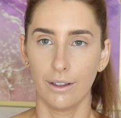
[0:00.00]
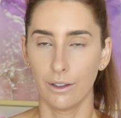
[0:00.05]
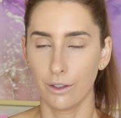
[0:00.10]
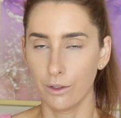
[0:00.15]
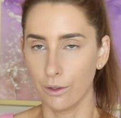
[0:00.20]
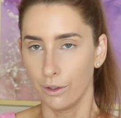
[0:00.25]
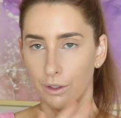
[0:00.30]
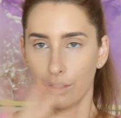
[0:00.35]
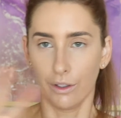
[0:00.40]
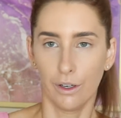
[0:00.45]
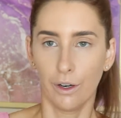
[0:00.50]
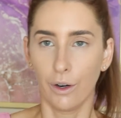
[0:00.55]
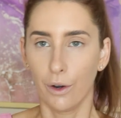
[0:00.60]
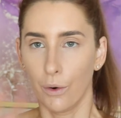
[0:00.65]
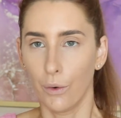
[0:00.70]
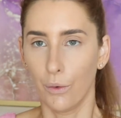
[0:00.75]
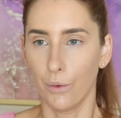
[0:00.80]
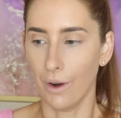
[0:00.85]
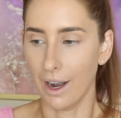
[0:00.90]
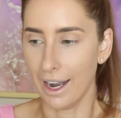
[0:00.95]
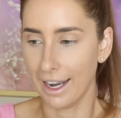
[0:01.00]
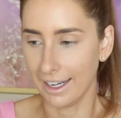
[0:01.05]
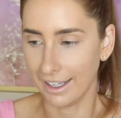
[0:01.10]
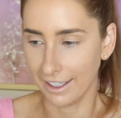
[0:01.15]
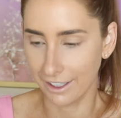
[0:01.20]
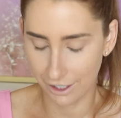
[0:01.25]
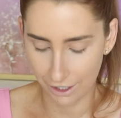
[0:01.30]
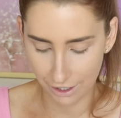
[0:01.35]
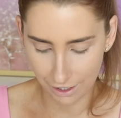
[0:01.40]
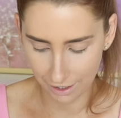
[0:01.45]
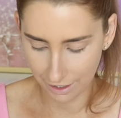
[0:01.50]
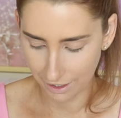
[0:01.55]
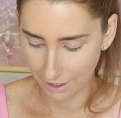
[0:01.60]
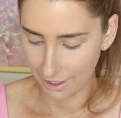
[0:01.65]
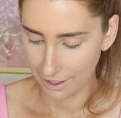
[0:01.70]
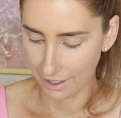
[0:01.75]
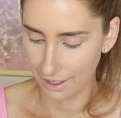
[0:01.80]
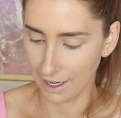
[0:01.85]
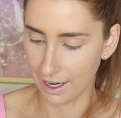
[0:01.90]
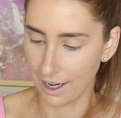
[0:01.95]
sort of range.
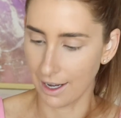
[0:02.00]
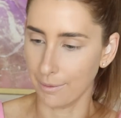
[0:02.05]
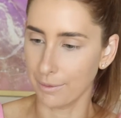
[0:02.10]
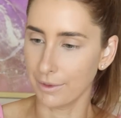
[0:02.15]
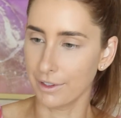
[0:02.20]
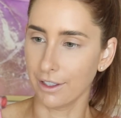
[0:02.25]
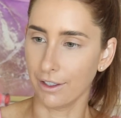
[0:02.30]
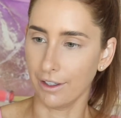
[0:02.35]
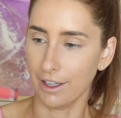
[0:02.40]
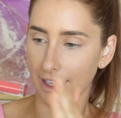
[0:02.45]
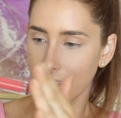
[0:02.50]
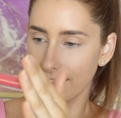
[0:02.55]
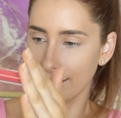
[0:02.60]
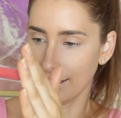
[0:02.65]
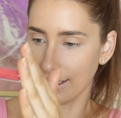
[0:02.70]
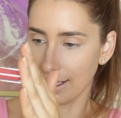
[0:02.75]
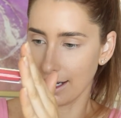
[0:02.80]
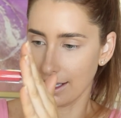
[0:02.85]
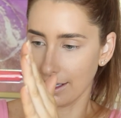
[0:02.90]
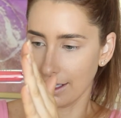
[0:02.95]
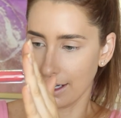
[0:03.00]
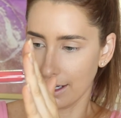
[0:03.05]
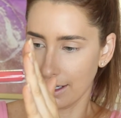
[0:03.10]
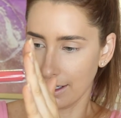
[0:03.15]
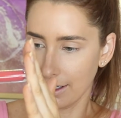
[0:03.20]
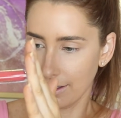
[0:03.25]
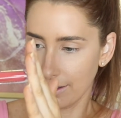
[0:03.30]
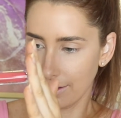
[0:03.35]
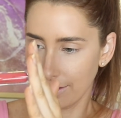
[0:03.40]
So that's the color